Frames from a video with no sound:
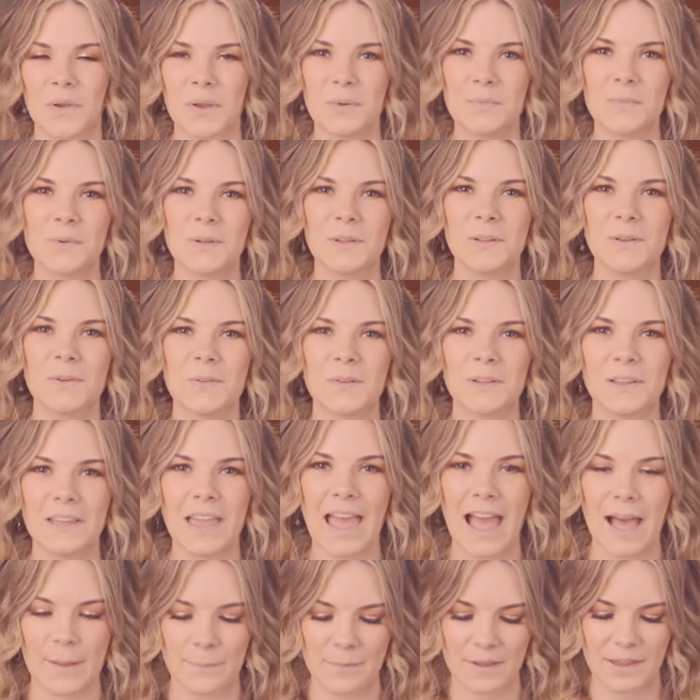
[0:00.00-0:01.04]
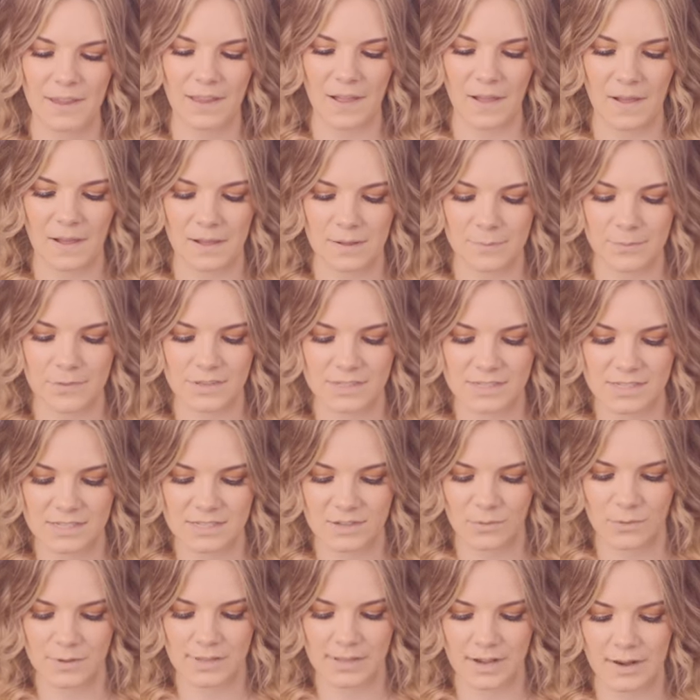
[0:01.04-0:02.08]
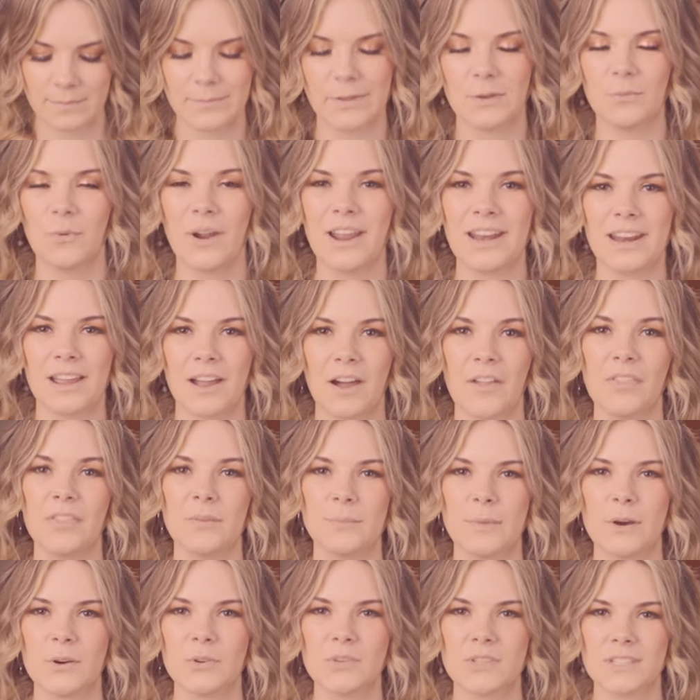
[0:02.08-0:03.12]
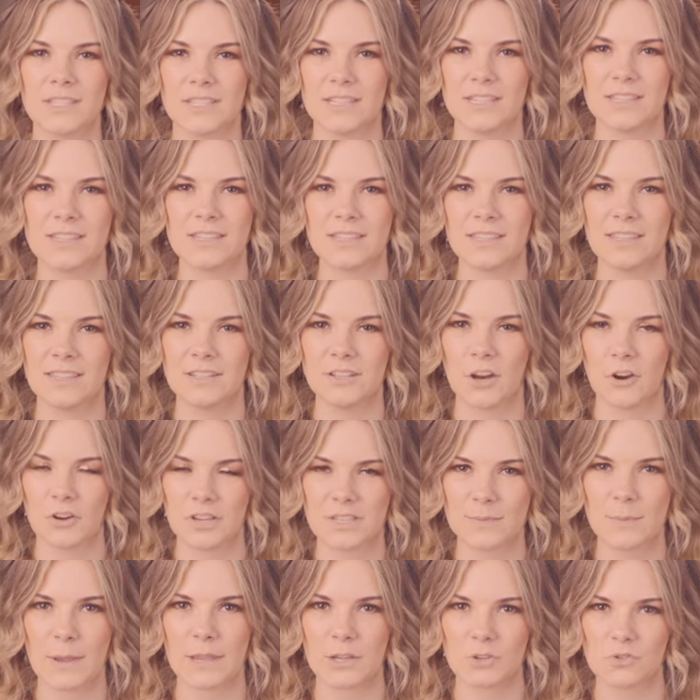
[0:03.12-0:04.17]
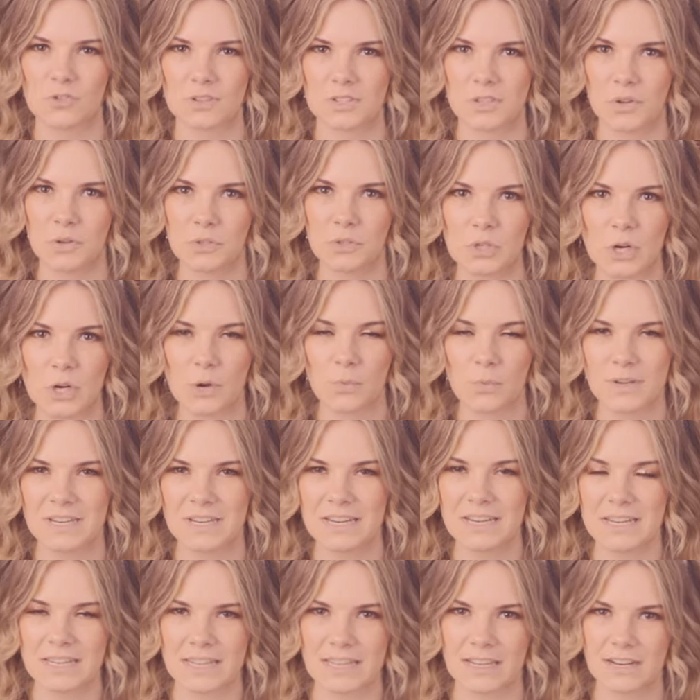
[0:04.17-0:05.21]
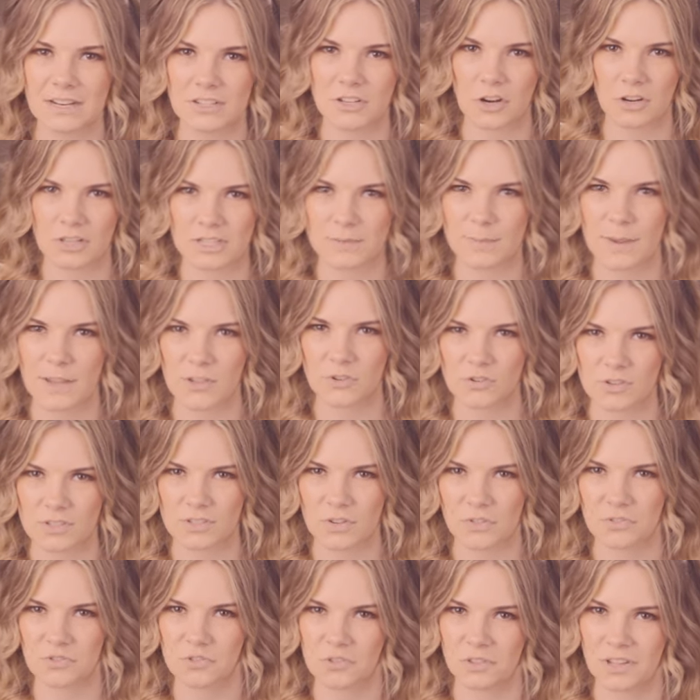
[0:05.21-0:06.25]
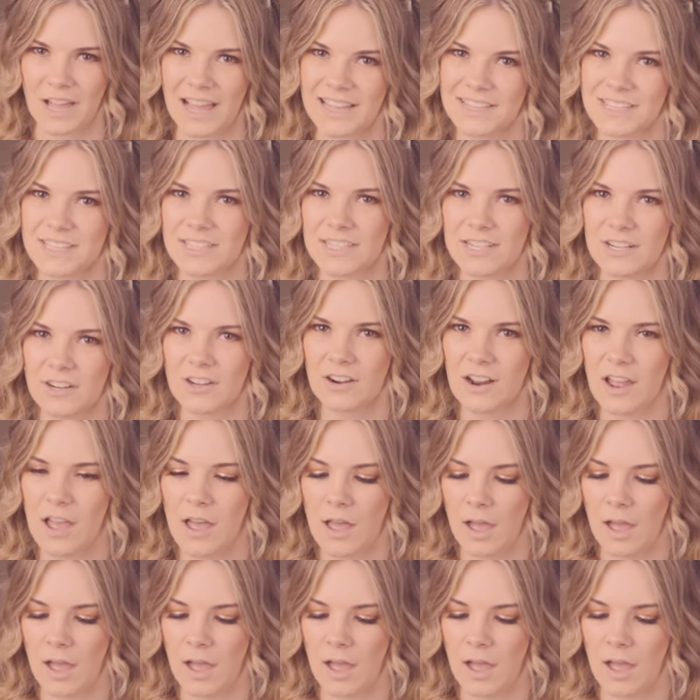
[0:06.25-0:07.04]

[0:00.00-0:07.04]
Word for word: I'm really happy. This is the one that I've been waiting on the most, is the Darkus Pegatrix Ultra. We didn't get a Darkus Pegatrix Ultra last year.